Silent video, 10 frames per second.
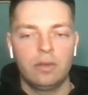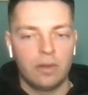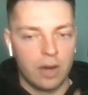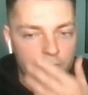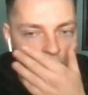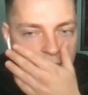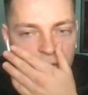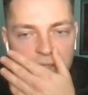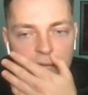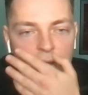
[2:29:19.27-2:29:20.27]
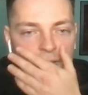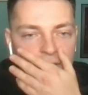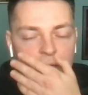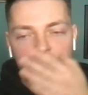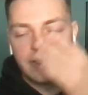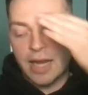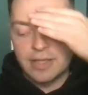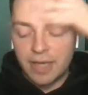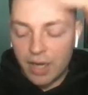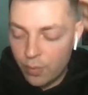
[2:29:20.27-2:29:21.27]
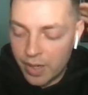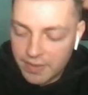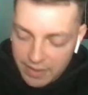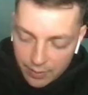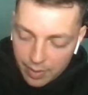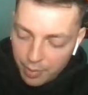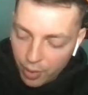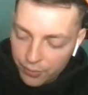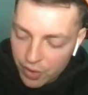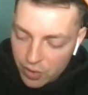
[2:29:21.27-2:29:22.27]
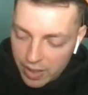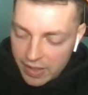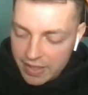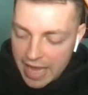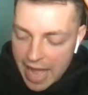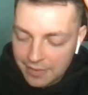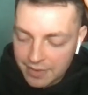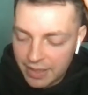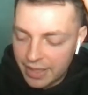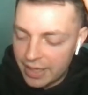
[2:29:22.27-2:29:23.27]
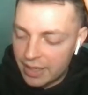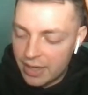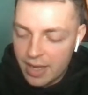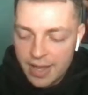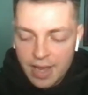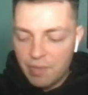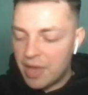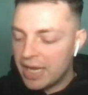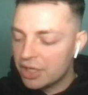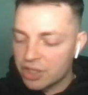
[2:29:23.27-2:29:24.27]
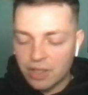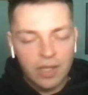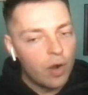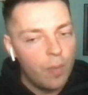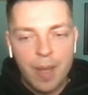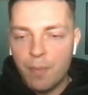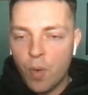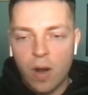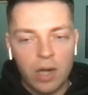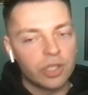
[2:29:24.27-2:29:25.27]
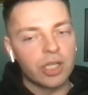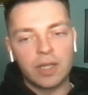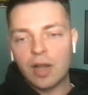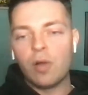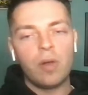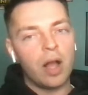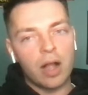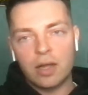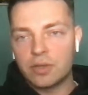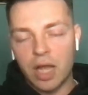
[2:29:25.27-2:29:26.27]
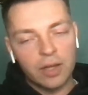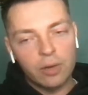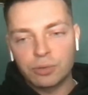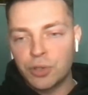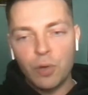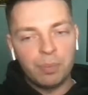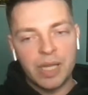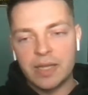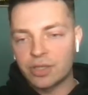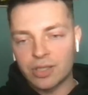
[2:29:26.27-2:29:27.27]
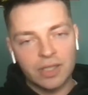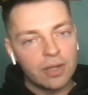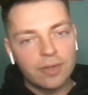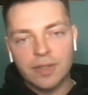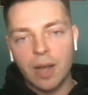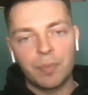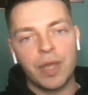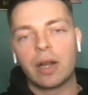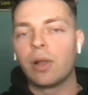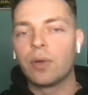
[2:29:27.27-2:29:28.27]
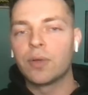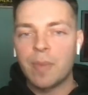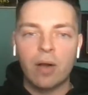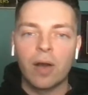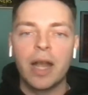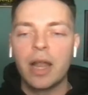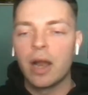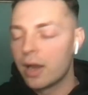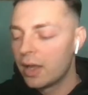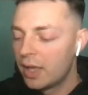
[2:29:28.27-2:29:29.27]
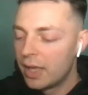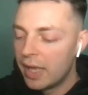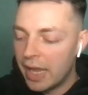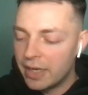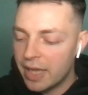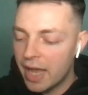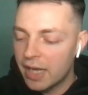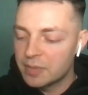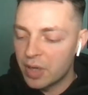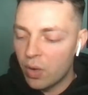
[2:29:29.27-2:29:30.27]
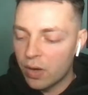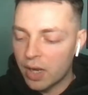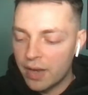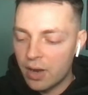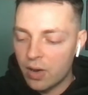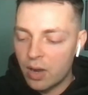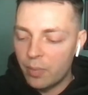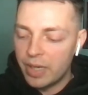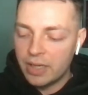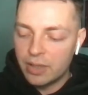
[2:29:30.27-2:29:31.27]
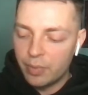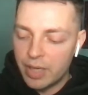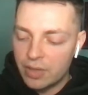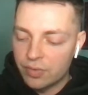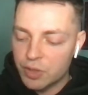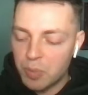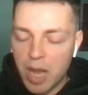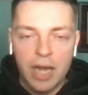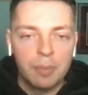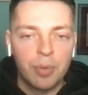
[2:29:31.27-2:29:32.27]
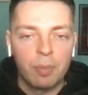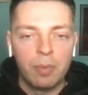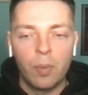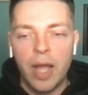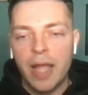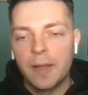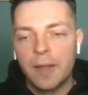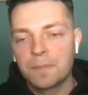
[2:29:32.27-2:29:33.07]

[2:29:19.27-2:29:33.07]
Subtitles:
All right, texting Quincy. We both agree the Cavs they need just a little bit more, just a little 2-piece, just a little something. Close them out right here. Indiana's been going on their run. We need to respond and put them away.